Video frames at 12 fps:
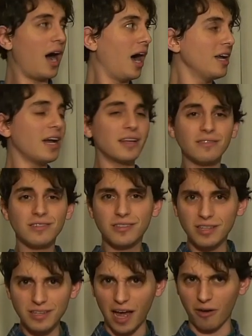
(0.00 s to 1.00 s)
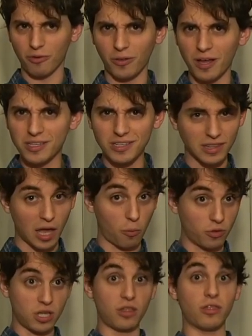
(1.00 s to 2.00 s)
I did not realize that
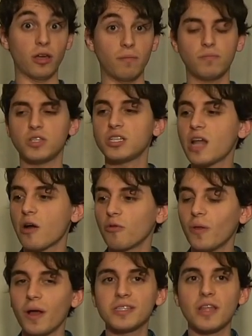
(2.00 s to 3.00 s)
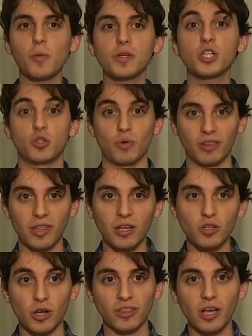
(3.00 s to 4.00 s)
that was a thing, did not realize that there was a drink
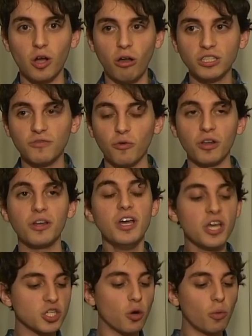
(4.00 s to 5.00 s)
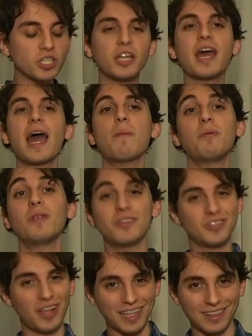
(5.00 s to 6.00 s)
that, drink that calls for it. So what's going to happen
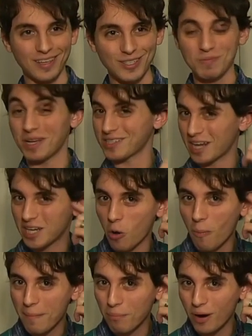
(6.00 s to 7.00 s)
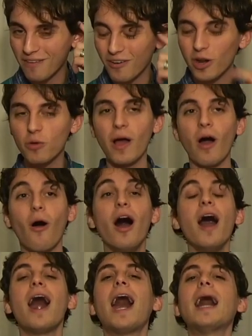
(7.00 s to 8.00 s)
is like this, because I know my brain very well.
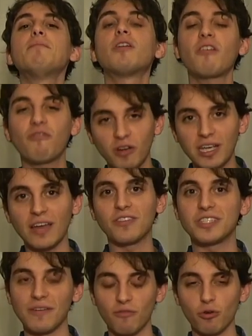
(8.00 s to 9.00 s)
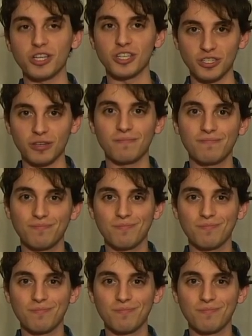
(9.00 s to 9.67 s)
I'm going to forget this ever existed.